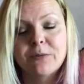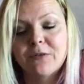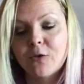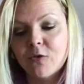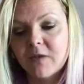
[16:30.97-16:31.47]
We've
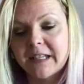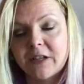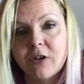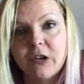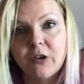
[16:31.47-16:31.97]
already
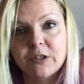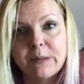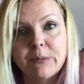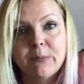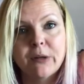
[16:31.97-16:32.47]
got lots of
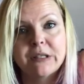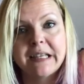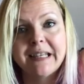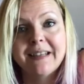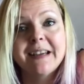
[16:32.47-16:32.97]
people booked
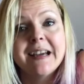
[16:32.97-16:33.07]
in,